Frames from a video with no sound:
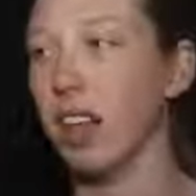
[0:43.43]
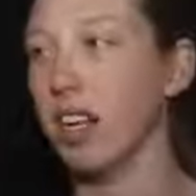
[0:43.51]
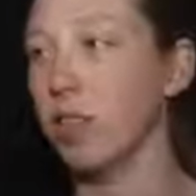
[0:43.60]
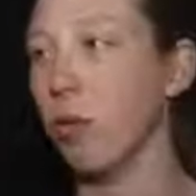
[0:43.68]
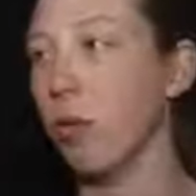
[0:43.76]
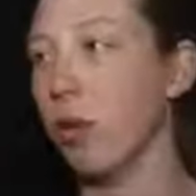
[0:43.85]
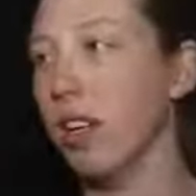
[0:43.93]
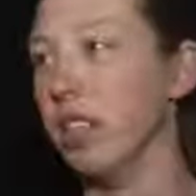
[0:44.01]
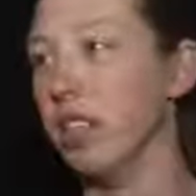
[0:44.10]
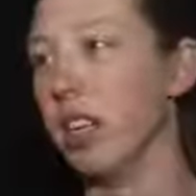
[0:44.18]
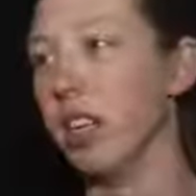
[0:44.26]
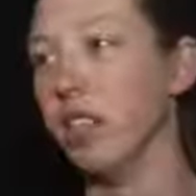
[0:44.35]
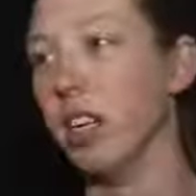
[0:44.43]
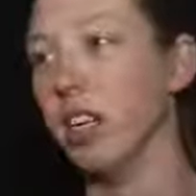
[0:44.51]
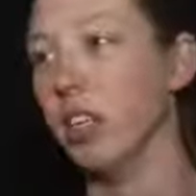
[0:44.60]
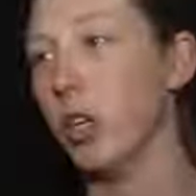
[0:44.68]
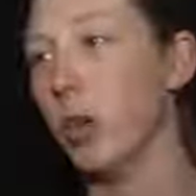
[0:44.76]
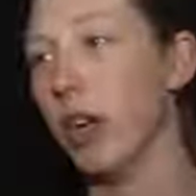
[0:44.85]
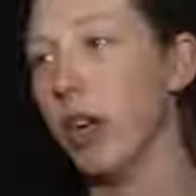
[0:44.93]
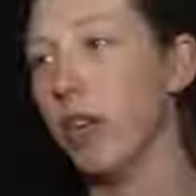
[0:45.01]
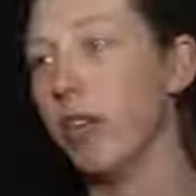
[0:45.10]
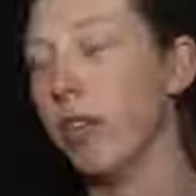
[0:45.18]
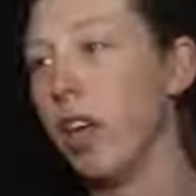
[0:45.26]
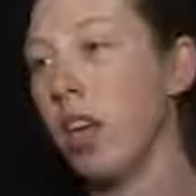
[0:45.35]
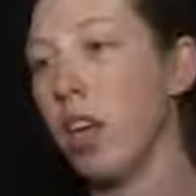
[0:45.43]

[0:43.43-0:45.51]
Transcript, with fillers: and that's what we need to continue doing if